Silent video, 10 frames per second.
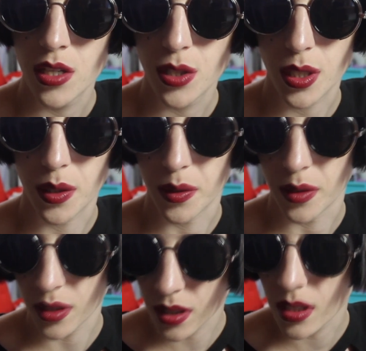
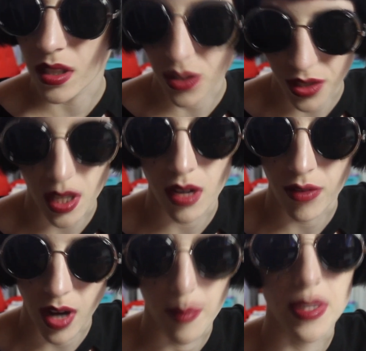So there's a lot
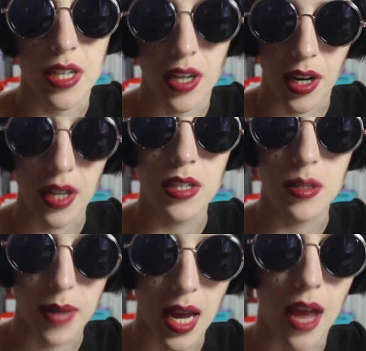of commentary
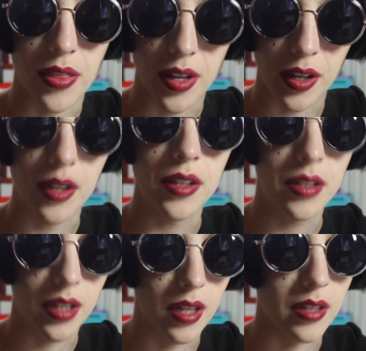to be had there.
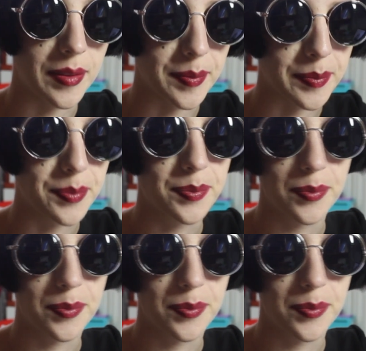Um,